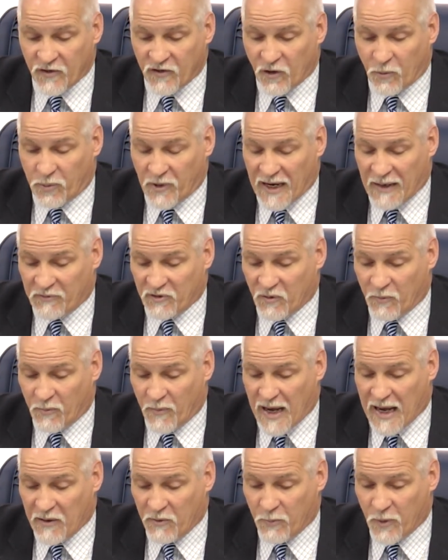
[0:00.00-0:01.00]
So perhaps the
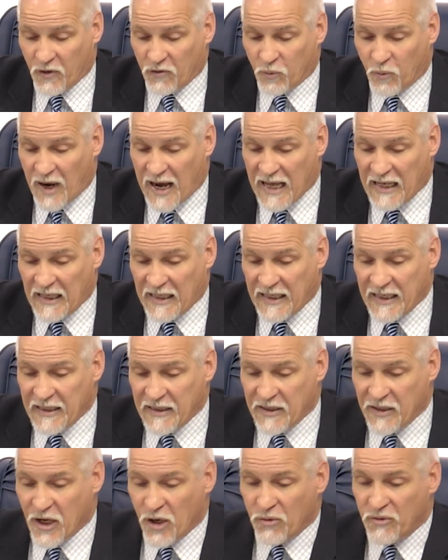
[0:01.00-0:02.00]
most
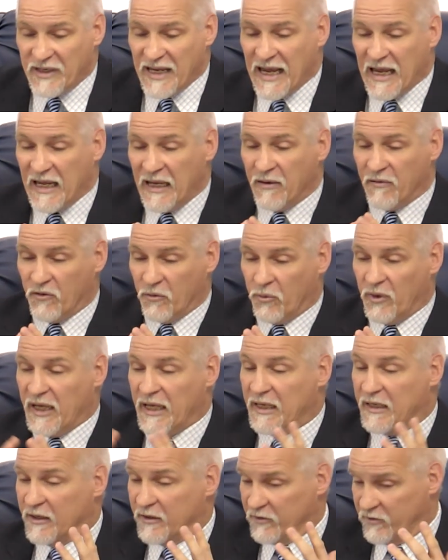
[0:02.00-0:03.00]
widely known day of the
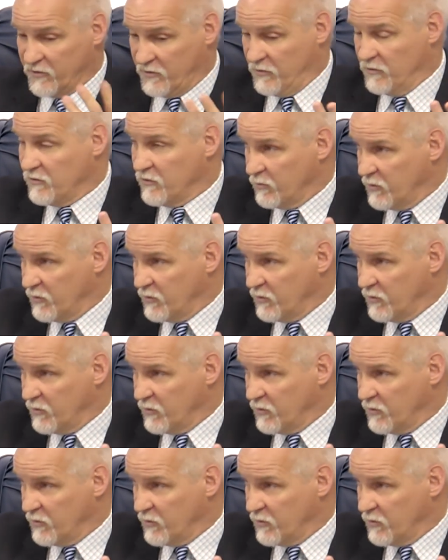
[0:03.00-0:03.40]
week is